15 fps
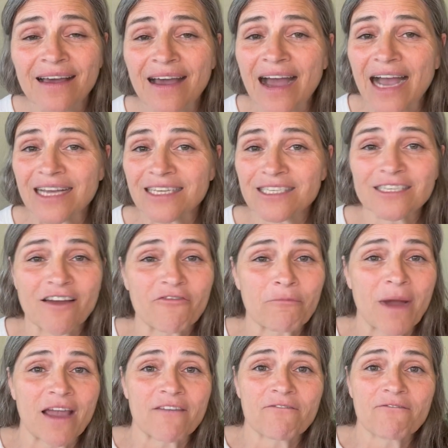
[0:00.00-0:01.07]
I stuffed
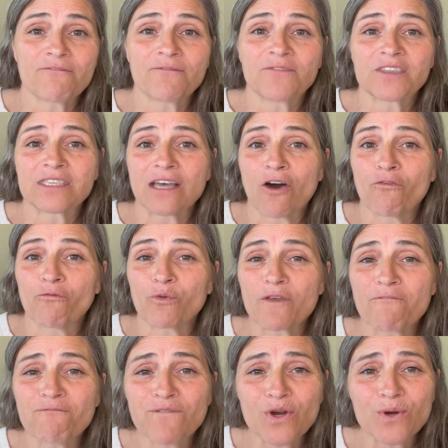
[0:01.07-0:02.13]
myself
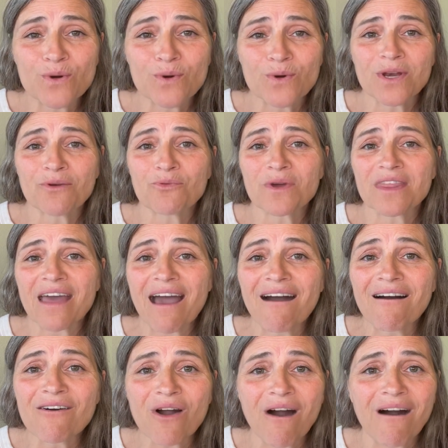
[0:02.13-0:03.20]
with food, with
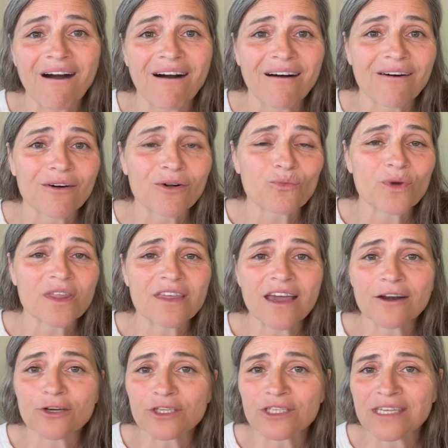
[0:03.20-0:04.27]
alcohol, with
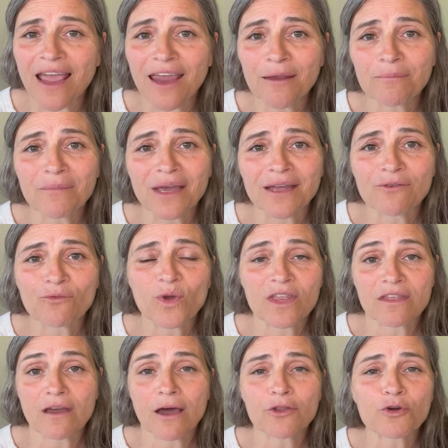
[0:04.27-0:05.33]
entertainment,
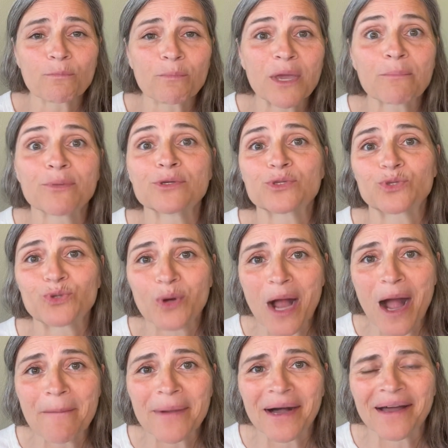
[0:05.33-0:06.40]
with other people's
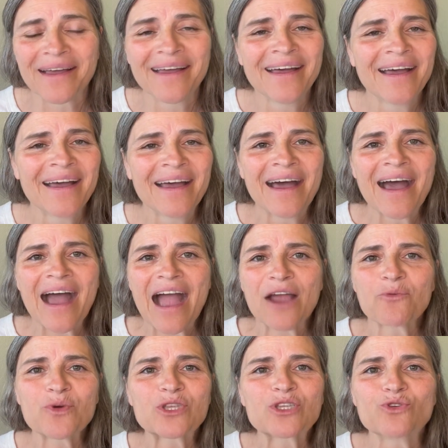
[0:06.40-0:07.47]
drama. I
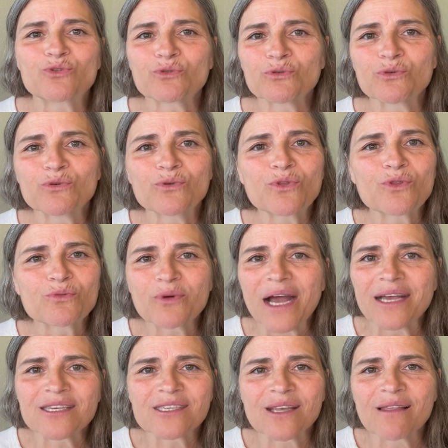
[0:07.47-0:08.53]
withdrew through
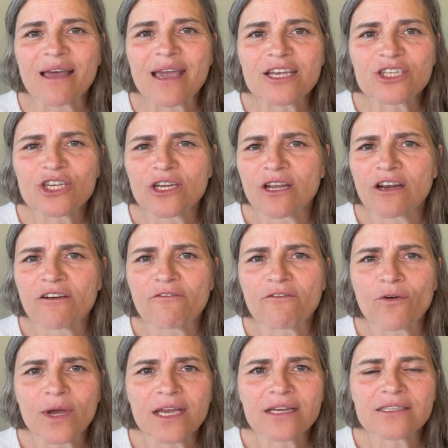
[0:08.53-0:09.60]
isolation and
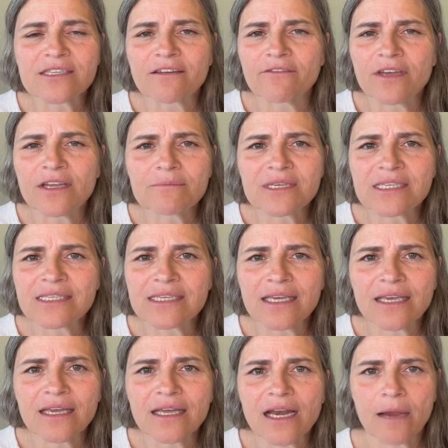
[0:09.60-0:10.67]
avoidance of
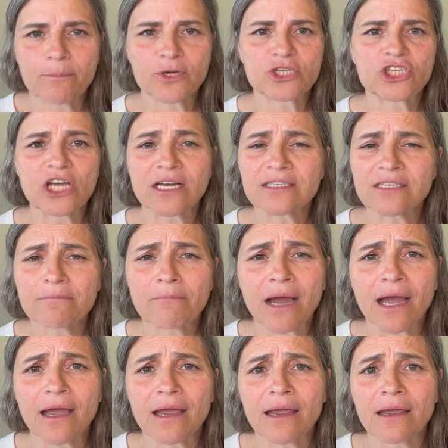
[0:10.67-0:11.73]
intimacy, and I projected
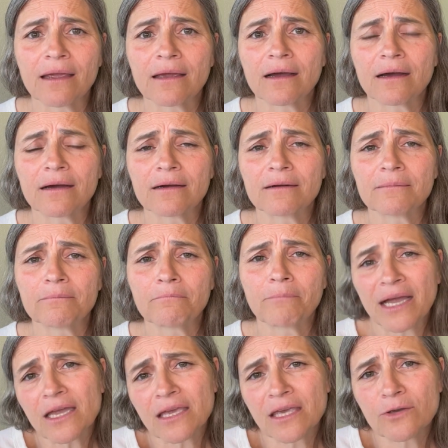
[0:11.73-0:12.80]
by
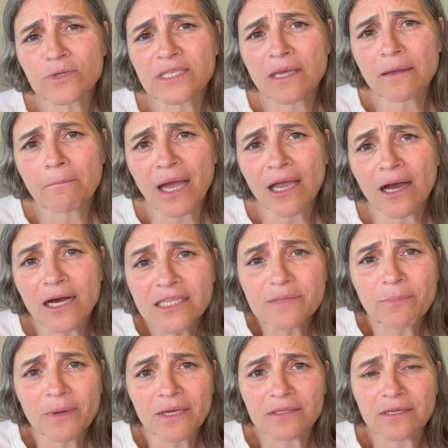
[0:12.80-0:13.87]
accusing my husband